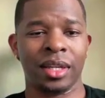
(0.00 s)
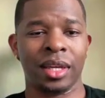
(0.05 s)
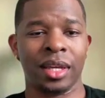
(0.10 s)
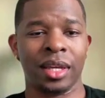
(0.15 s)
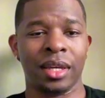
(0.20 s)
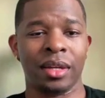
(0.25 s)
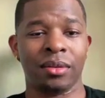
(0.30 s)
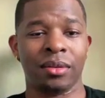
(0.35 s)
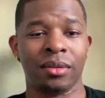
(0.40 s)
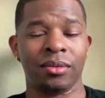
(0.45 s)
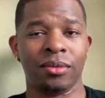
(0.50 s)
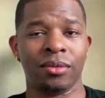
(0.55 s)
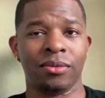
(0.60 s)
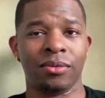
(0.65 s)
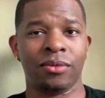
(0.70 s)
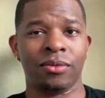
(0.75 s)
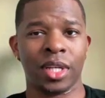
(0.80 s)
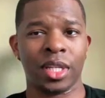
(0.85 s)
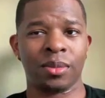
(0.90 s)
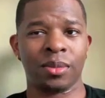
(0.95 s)
and
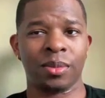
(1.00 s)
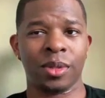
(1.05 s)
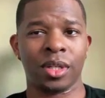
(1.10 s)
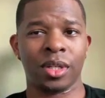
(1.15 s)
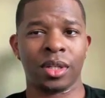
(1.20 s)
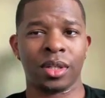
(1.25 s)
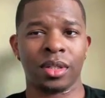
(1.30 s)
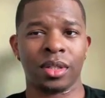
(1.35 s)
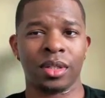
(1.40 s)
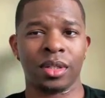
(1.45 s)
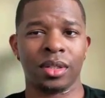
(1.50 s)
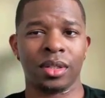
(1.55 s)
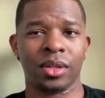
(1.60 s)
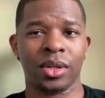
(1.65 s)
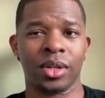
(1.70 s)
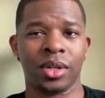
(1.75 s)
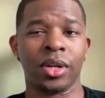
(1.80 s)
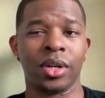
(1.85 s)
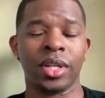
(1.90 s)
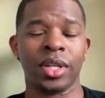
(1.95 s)
Facebook,
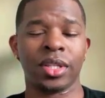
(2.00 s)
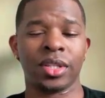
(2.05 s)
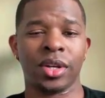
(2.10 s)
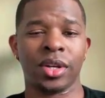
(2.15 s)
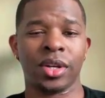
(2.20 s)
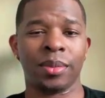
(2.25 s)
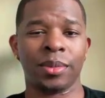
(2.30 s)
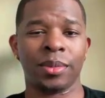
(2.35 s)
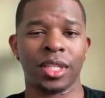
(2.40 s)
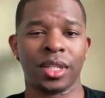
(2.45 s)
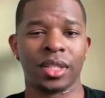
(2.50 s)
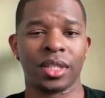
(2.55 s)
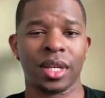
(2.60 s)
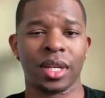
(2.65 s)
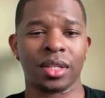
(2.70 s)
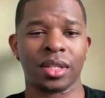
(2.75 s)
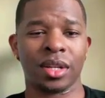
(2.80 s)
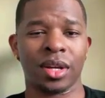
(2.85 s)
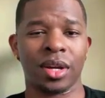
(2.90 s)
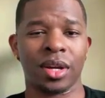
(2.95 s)
or no, Instagram and
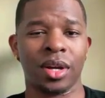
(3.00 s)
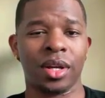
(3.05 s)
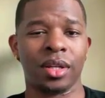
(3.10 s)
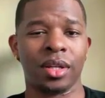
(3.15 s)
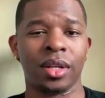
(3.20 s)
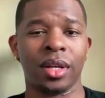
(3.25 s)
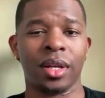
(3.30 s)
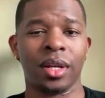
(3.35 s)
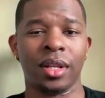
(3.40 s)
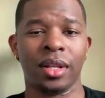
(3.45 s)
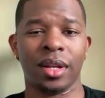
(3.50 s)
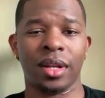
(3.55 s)
TikTok, sorry.